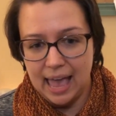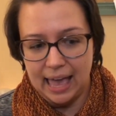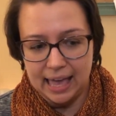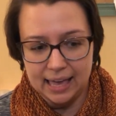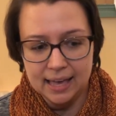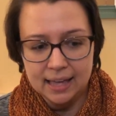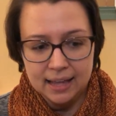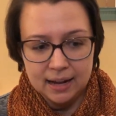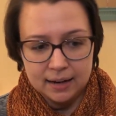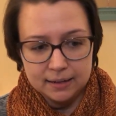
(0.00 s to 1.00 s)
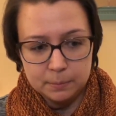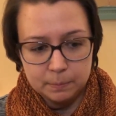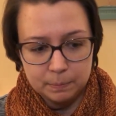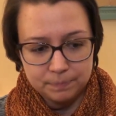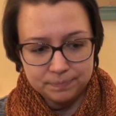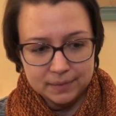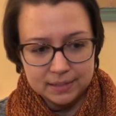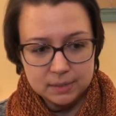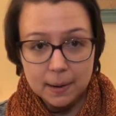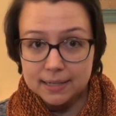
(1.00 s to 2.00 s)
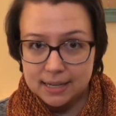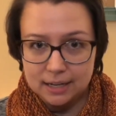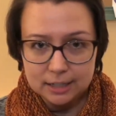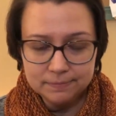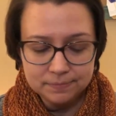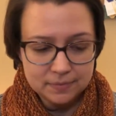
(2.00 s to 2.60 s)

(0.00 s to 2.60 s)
a spectator,